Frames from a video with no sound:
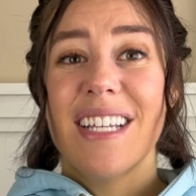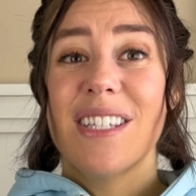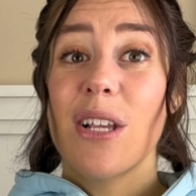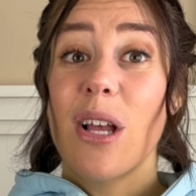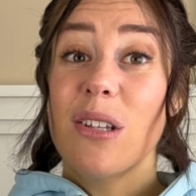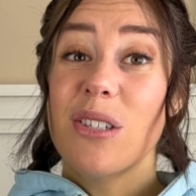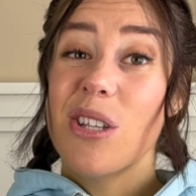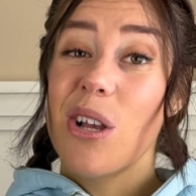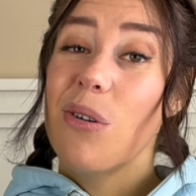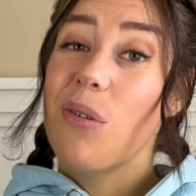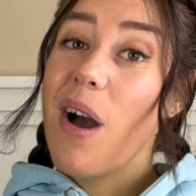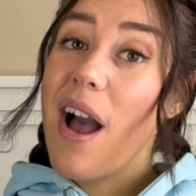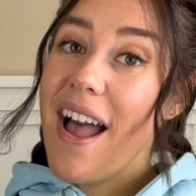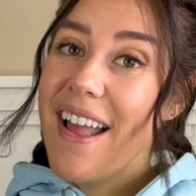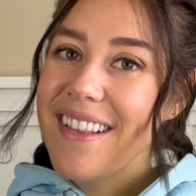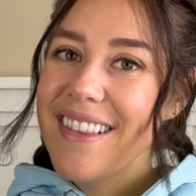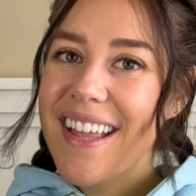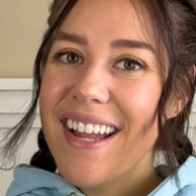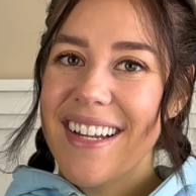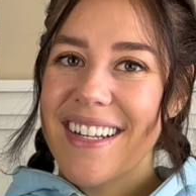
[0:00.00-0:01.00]
It's also
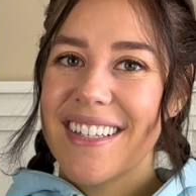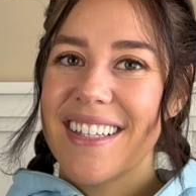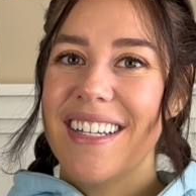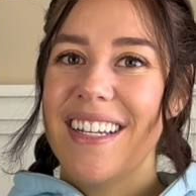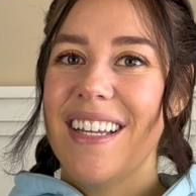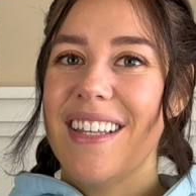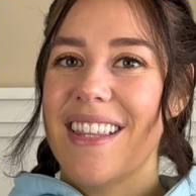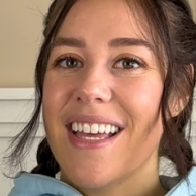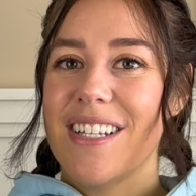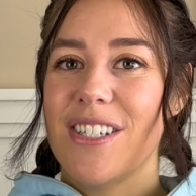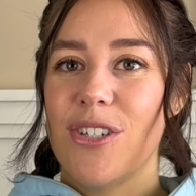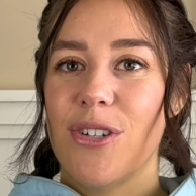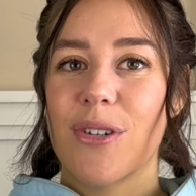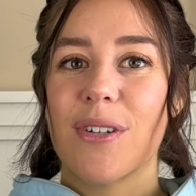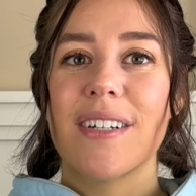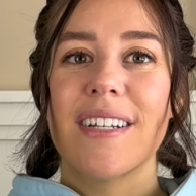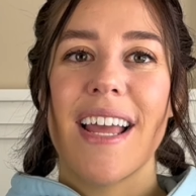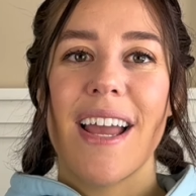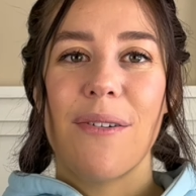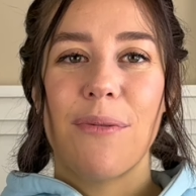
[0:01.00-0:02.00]
unlikely that
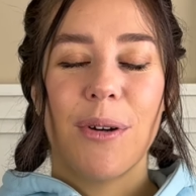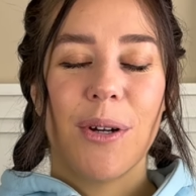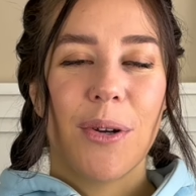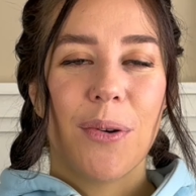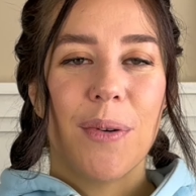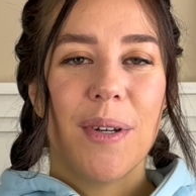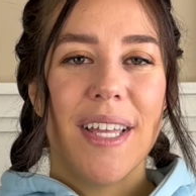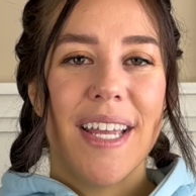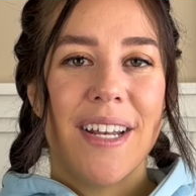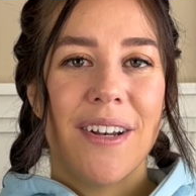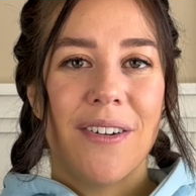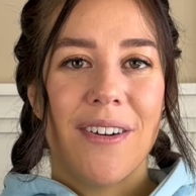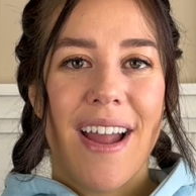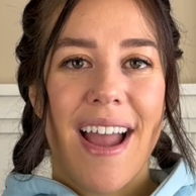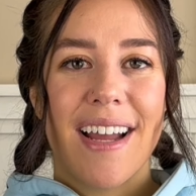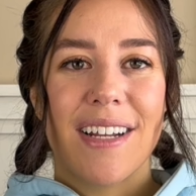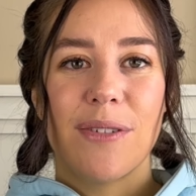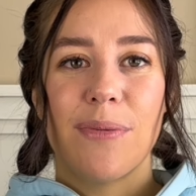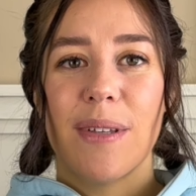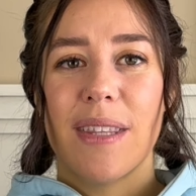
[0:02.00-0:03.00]
your network will
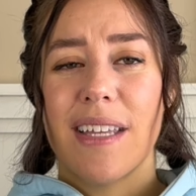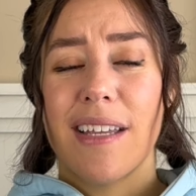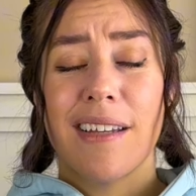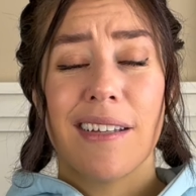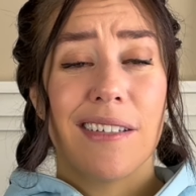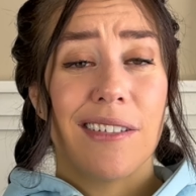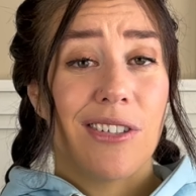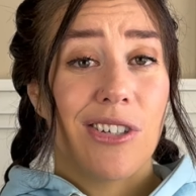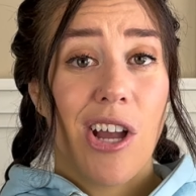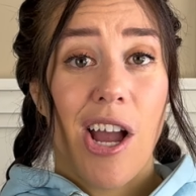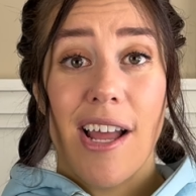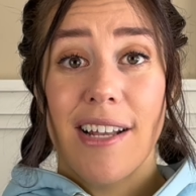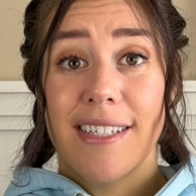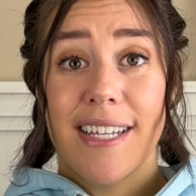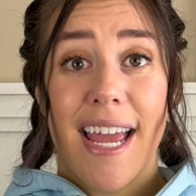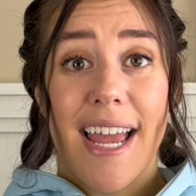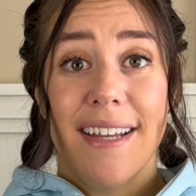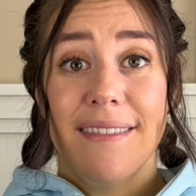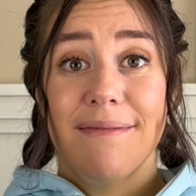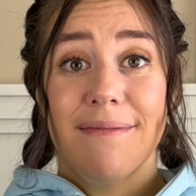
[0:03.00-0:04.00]
interact with English
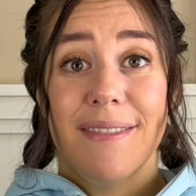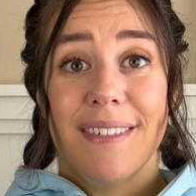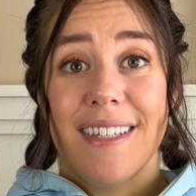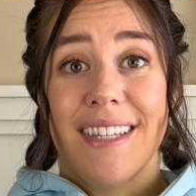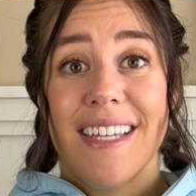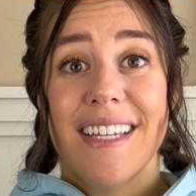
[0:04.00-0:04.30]
content.